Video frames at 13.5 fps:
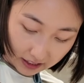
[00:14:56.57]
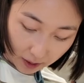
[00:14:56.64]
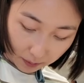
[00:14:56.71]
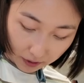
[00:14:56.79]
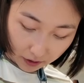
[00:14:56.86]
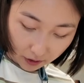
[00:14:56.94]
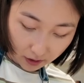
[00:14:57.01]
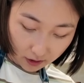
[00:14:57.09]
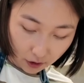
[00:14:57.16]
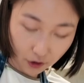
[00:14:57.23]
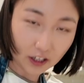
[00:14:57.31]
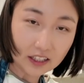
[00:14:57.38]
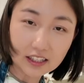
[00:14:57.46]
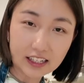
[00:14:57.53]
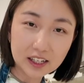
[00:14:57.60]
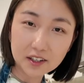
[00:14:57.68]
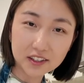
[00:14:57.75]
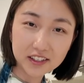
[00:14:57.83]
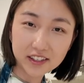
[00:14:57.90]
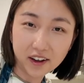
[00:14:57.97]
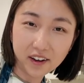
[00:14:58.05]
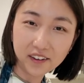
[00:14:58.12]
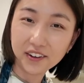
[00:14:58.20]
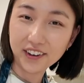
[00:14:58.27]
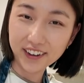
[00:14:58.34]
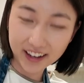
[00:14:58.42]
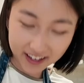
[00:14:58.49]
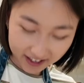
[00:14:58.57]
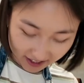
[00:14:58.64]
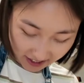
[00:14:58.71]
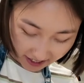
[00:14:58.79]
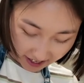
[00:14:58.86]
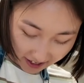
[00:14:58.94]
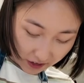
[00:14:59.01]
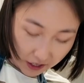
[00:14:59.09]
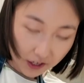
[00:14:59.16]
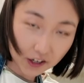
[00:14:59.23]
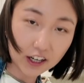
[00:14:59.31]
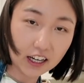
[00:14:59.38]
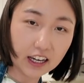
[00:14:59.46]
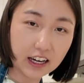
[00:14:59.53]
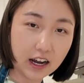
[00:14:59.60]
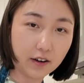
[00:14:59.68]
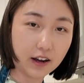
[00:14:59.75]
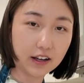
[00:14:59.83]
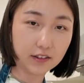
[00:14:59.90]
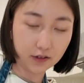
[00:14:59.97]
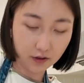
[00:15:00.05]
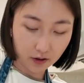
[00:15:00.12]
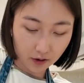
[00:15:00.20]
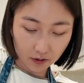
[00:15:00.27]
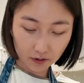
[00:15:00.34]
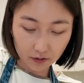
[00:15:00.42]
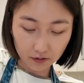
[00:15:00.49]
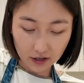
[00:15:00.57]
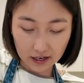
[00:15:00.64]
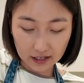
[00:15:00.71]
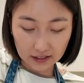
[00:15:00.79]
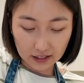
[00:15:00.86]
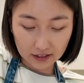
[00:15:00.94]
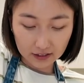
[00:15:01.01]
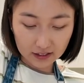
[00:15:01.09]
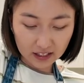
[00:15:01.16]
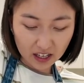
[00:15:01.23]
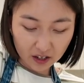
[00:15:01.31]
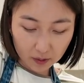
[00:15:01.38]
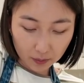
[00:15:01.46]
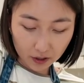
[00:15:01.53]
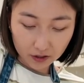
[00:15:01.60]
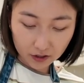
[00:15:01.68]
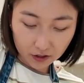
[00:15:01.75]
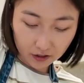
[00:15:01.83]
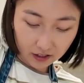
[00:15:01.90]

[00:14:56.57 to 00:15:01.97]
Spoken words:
step is just trusting yourself and just like figuring it out as you go. I guess that's a scary part too,